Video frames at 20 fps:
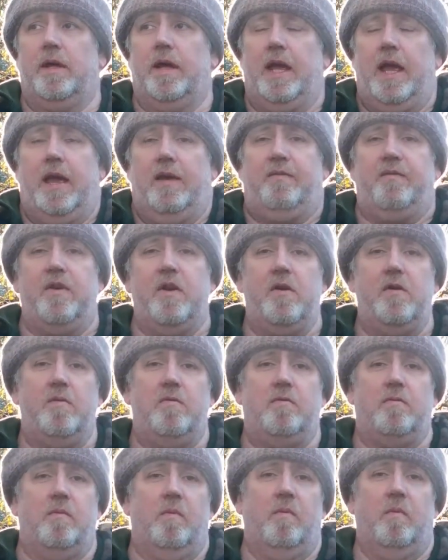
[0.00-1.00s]
If
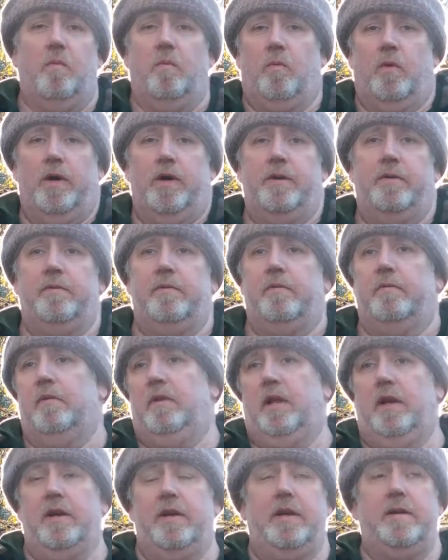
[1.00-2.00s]
you weren't
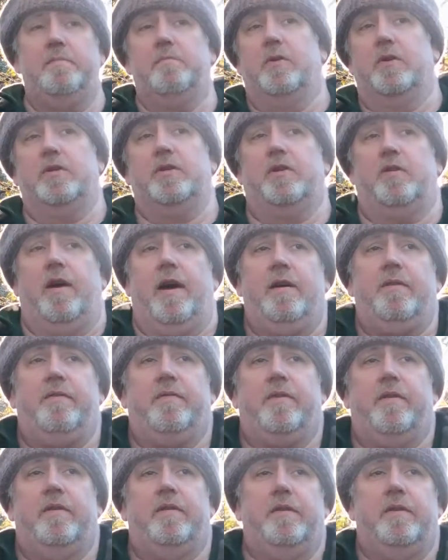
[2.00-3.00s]
learning
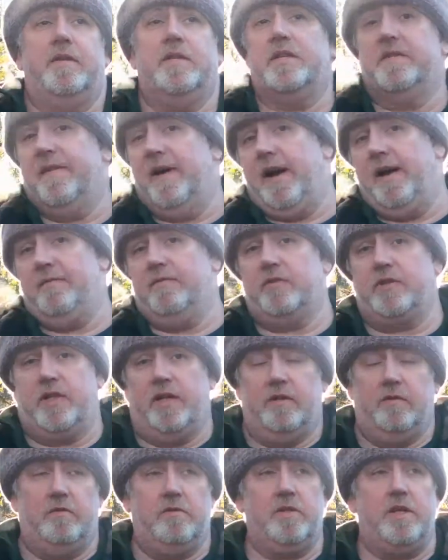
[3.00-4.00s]
bushcraft and survival
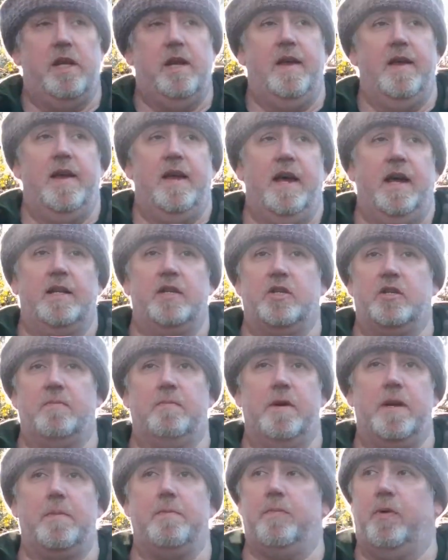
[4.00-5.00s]
skills and
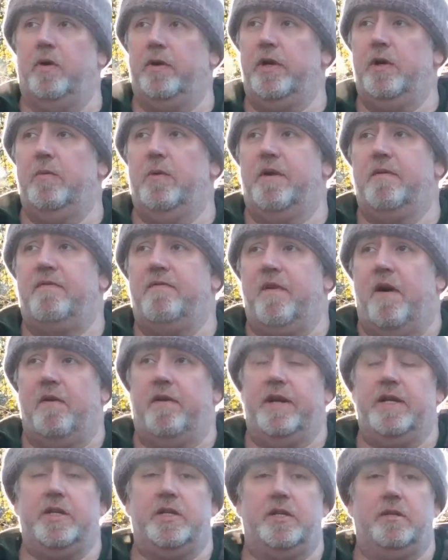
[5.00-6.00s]
somebody put you in a
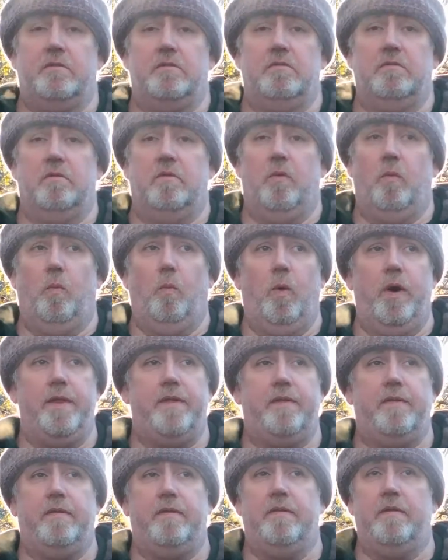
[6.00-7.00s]
forest
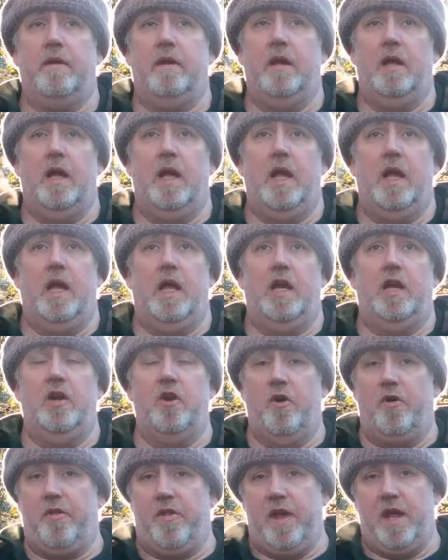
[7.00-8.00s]
with
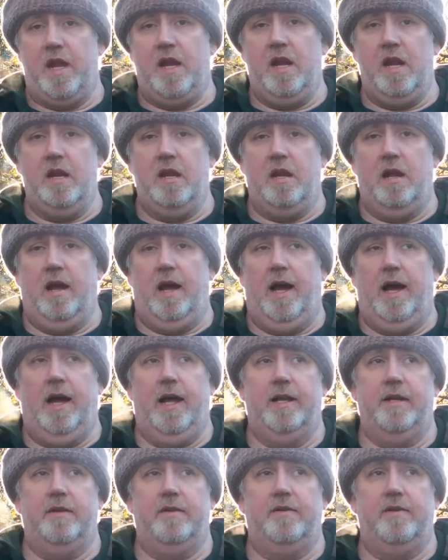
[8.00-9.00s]
nothing
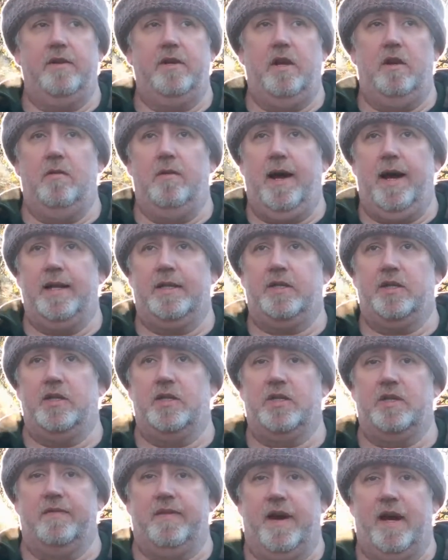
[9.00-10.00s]
and you had to
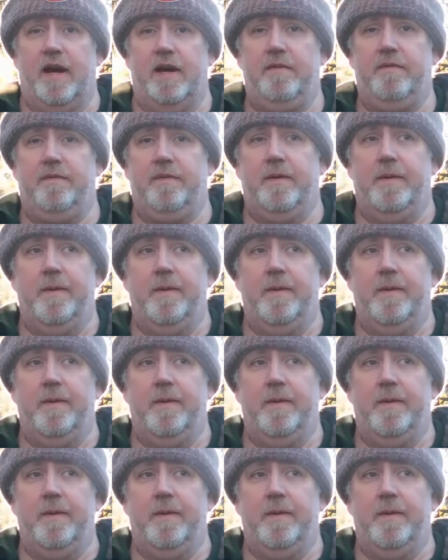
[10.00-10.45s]
survive,